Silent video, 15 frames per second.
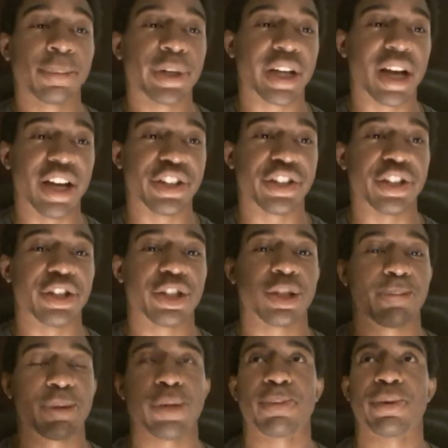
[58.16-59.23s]

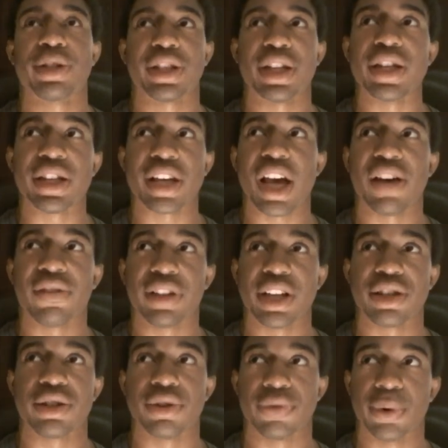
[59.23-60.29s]
conscientious people tend to have
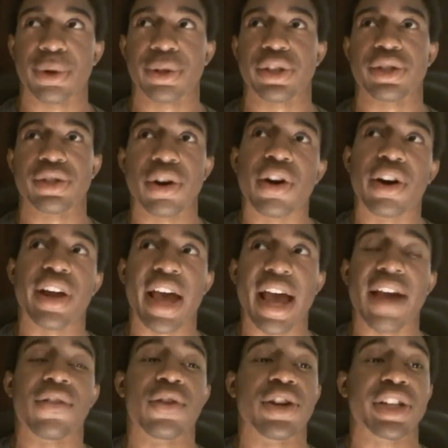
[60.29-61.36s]
less divorces on
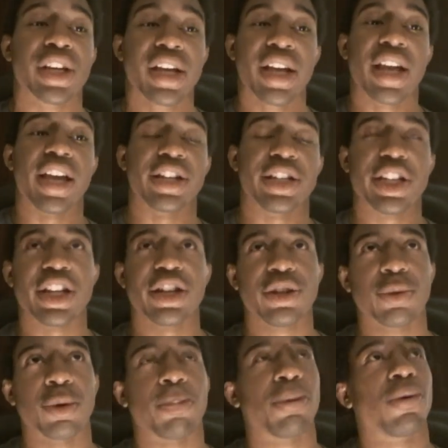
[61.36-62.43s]
average and tend
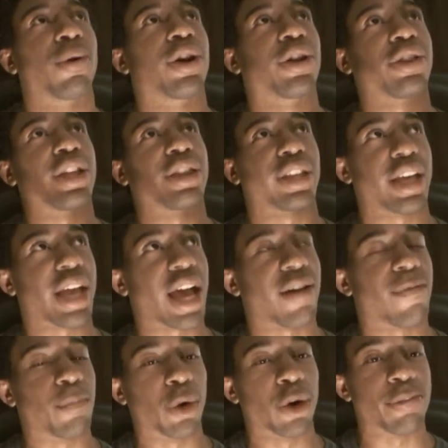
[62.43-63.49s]
to report that they
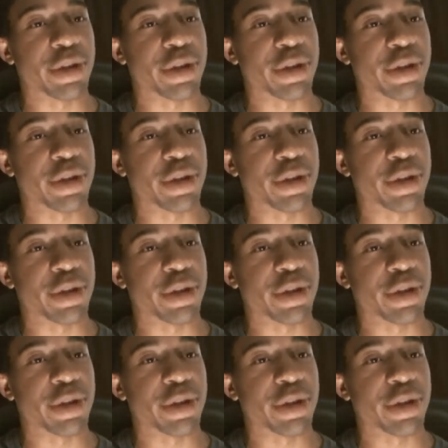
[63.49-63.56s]
have more